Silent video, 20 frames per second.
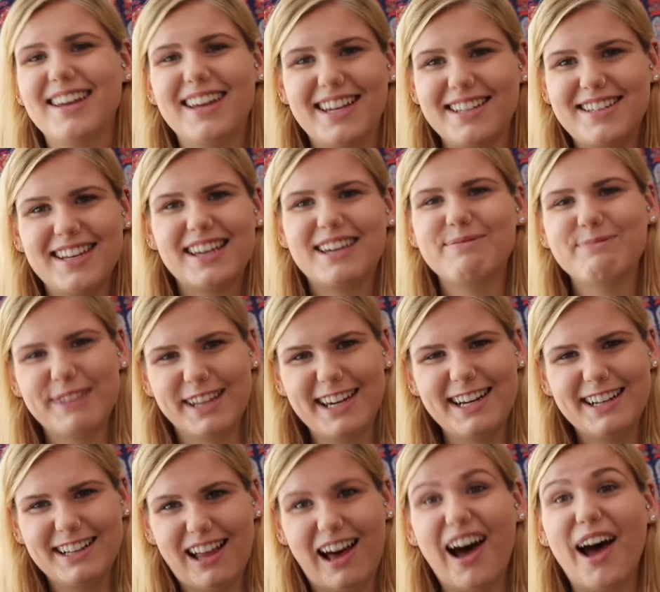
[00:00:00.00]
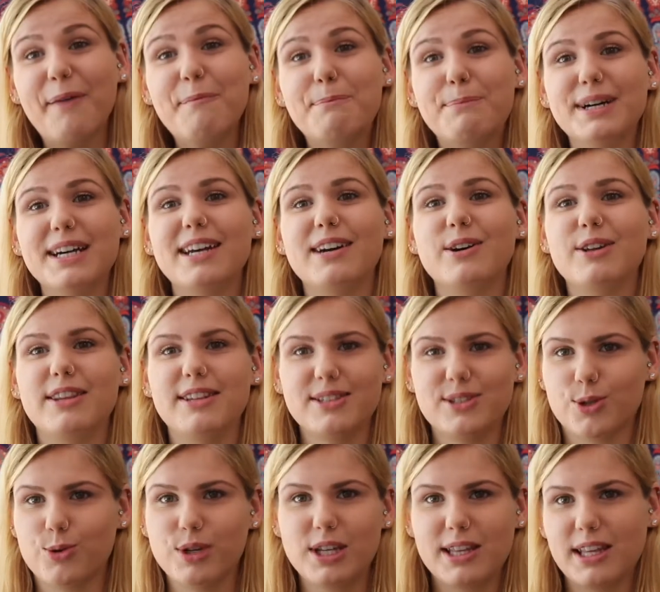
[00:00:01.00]
They complain a lot, but
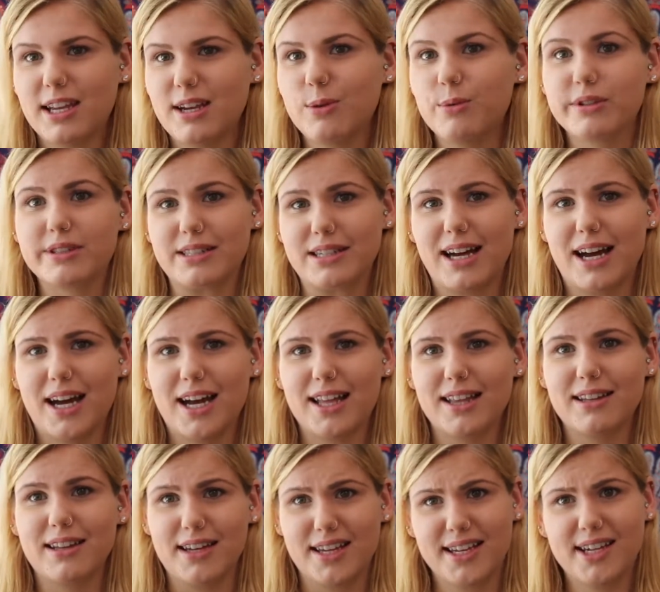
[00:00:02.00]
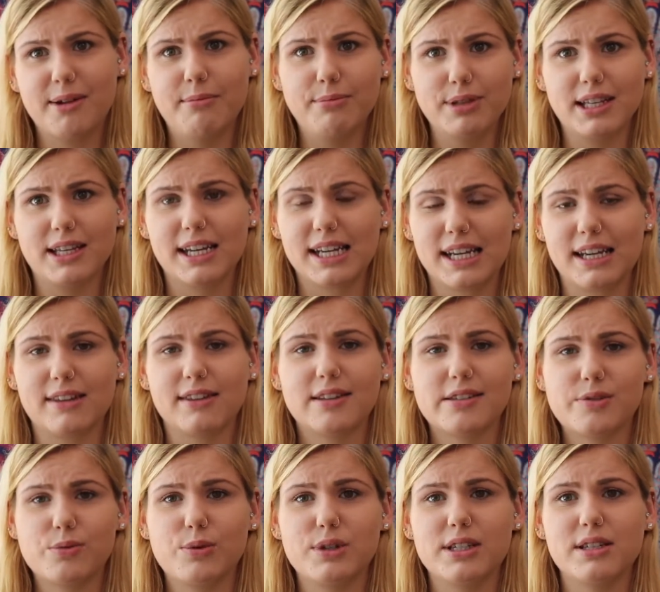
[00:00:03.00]
this squealing was not like complaining.
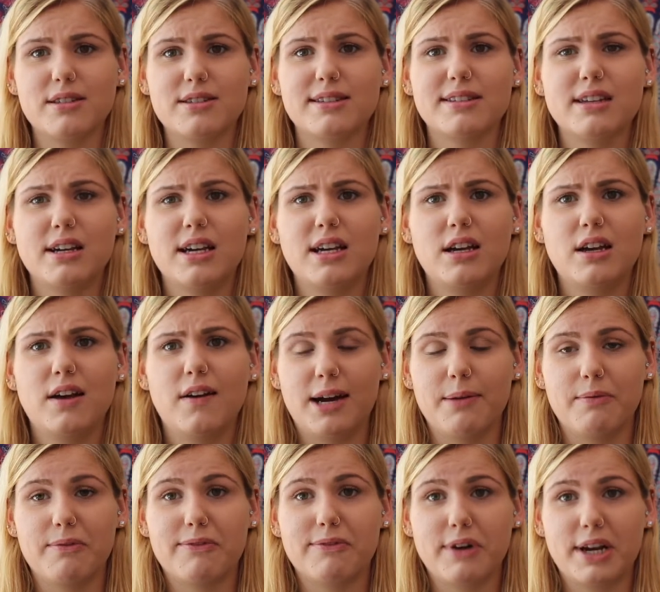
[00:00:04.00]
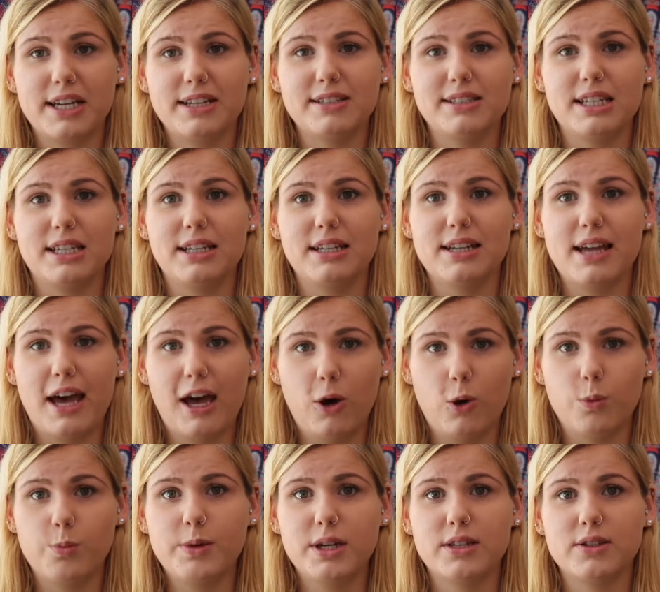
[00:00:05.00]
This was, I'm frightened, I need
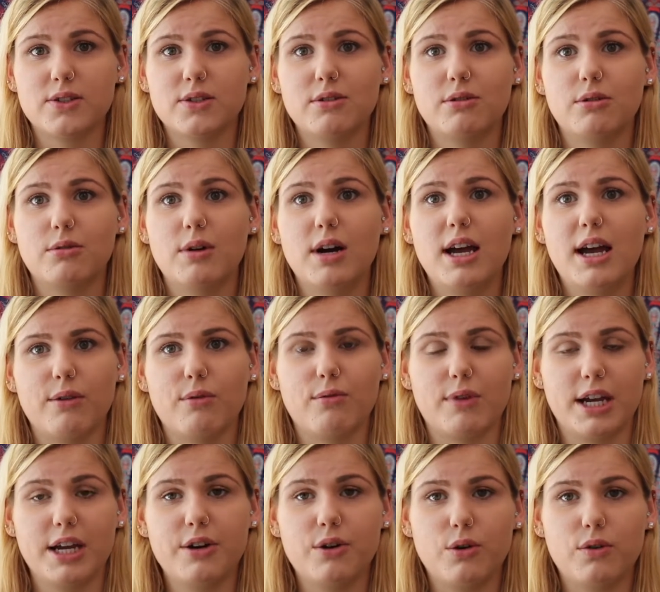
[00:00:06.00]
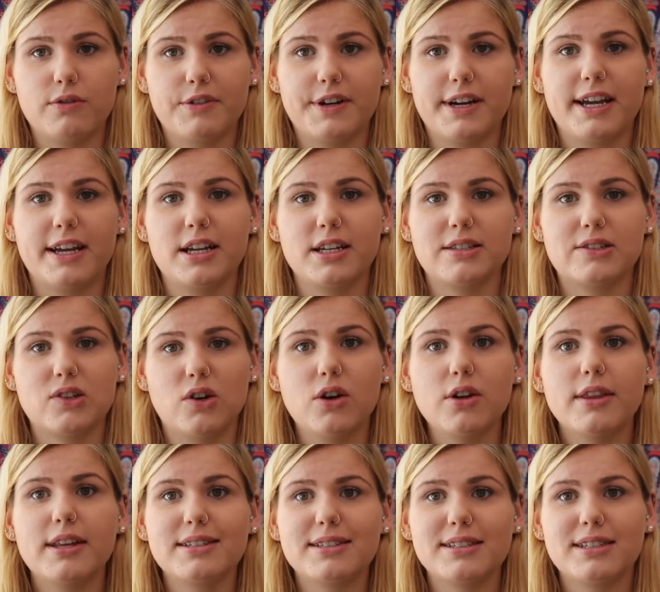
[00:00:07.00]
help. And so I ran over and I
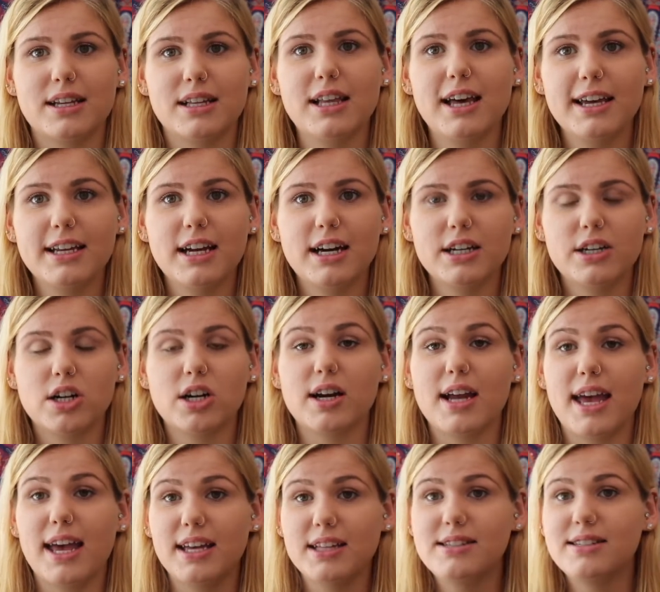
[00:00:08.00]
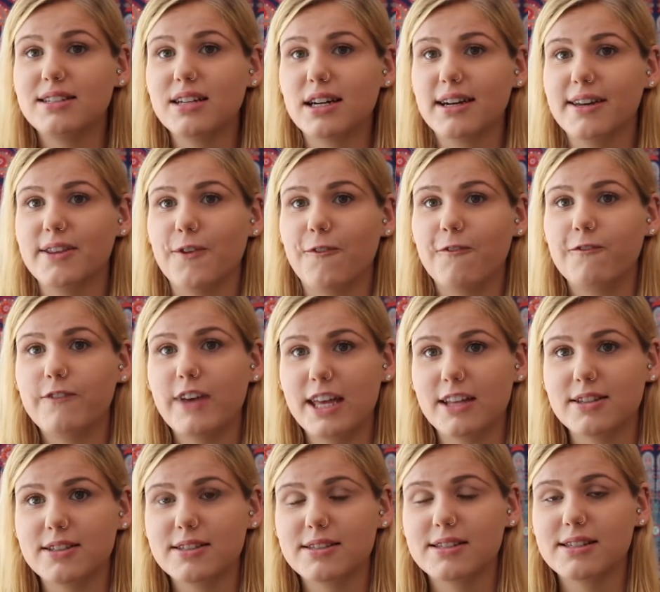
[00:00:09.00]
saw that Stella had gotten her head stuck in the
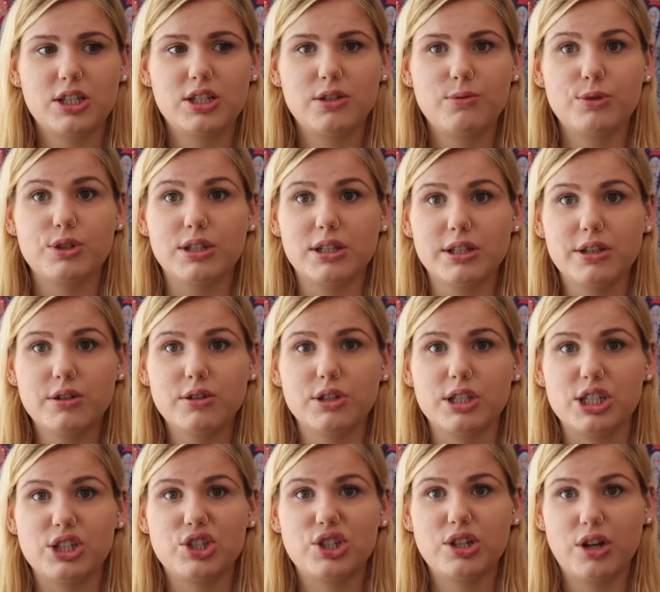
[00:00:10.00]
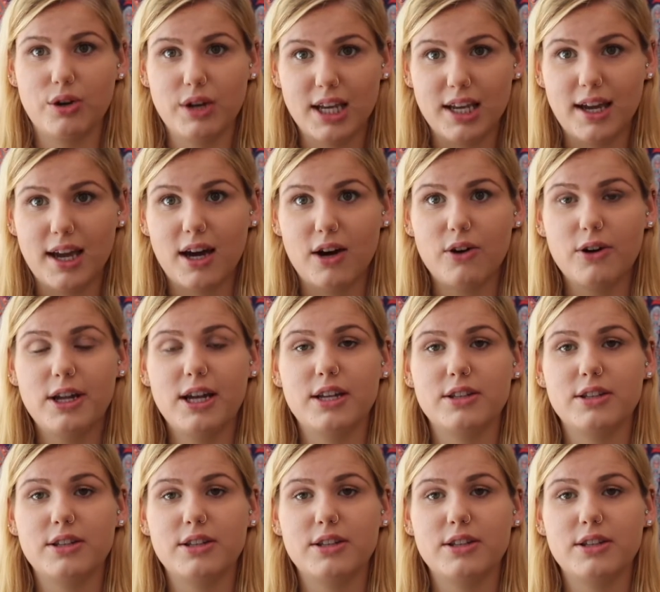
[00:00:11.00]
fence. She was literally choking out.